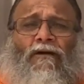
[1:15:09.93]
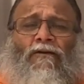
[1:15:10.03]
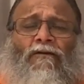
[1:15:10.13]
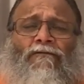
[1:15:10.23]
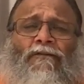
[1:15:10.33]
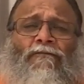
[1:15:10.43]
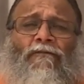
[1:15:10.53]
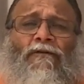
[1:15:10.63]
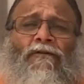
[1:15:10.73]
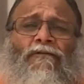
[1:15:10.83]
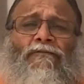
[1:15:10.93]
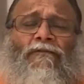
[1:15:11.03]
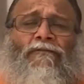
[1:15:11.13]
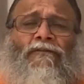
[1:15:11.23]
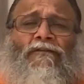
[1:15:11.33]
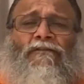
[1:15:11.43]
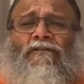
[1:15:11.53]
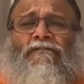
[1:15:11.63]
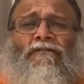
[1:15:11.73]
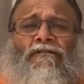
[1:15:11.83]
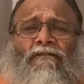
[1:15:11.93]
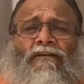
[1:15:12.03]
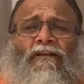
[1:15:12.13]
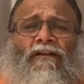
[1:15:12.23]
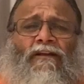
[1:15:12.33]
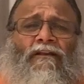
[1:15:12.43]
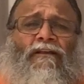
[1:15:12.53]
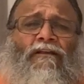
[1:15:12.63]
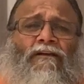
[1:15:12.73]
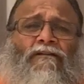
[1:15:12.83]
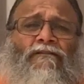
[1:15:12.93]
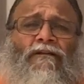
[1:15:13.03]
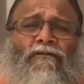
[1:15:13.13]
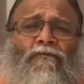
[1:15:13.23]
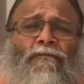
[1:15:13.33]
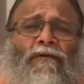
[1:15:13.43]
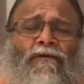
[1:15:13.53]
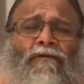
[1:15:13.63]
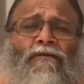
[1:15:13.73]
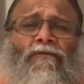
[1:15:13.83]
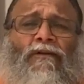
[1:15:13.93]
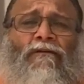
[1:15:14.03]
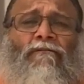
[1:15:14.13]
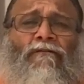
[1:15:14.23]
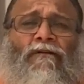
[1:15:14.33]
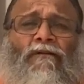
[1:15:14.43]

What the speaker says: Out of the 50, 60, 70, 80 years that you live,